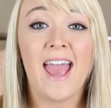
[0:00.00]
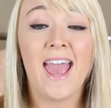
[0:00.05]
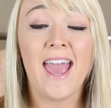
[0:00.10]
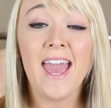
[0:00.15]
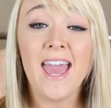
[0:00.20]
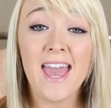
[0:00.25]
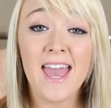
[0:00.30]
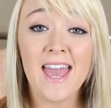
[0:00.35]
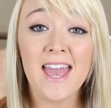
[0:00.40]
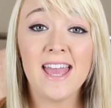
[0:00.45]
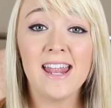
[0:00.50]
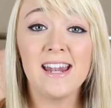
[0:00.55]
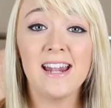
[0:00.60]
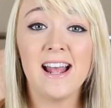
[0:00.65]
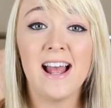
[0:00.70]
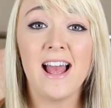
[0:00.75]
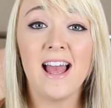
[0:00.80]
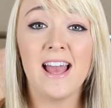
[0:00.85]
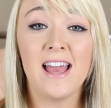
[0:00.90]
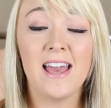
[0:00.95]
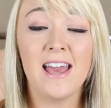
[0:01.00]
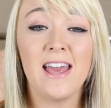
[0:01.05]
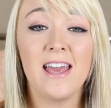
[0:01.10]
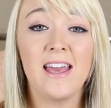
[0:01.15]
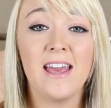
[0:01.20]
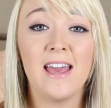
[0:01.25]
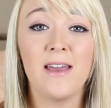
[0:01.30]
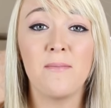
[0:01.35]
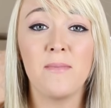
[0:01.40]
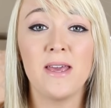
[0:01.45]
And
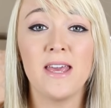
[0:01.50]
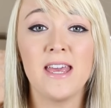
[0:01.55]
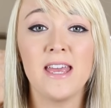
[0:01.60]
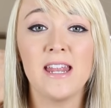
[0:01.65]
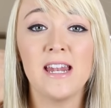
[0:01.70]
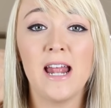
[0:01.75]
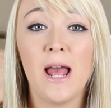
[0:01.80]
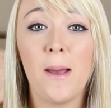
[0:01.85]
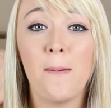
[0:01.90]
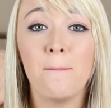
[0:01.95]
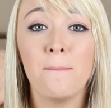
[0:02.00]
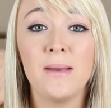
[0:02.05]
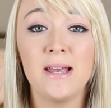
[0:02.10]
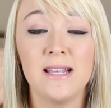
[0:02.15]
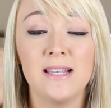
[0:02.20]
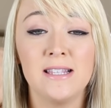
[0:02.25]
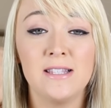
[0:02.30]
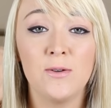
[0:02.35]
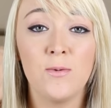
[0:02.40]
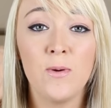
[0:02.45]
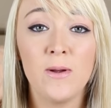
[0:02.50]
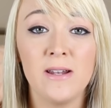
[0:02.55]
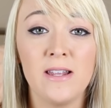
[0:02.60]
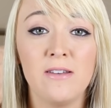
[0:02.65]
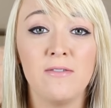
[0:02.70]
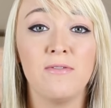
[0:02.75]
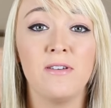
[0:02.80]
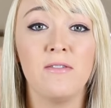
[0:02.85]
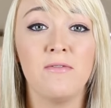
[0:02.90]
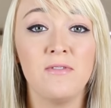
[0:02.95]
I am in Miss
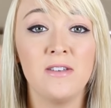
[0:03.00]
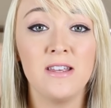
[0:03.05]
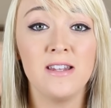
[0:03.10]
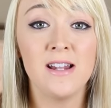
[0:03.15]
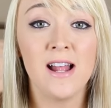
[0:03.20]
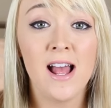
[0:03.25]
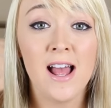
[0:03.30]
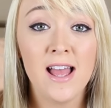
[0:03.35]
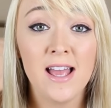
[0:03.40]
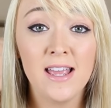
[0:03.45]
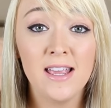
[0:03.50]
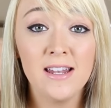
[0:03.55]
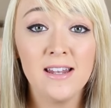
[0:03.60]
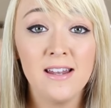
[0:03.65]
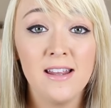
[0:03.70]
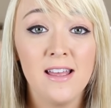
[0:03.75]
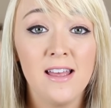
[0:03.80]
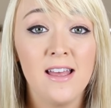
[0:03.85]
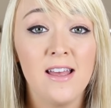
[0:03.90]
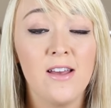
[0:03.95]
2059,